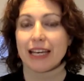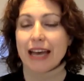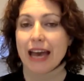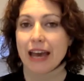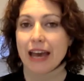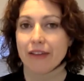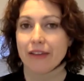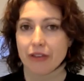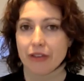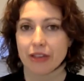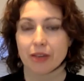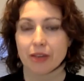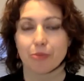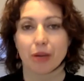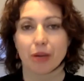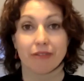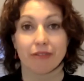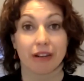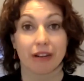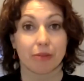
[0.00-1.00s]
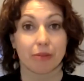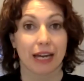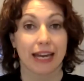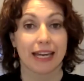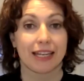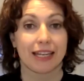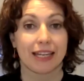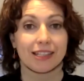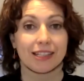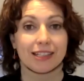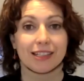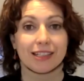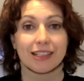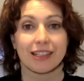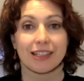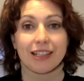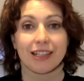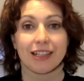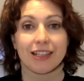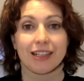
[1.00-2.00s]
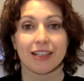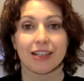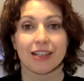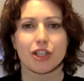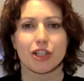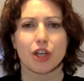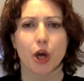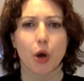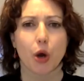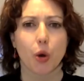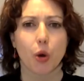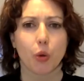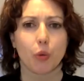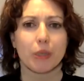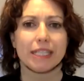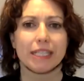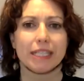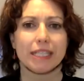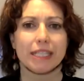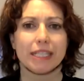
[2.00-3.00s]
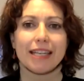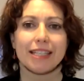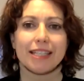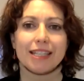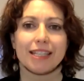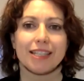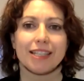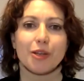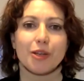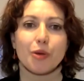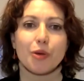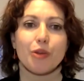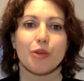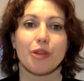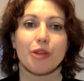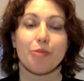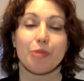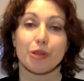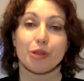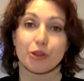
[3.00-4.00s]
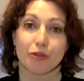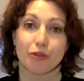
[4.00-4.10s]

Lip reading: Everything my grandma ate, she always ate it with a piece of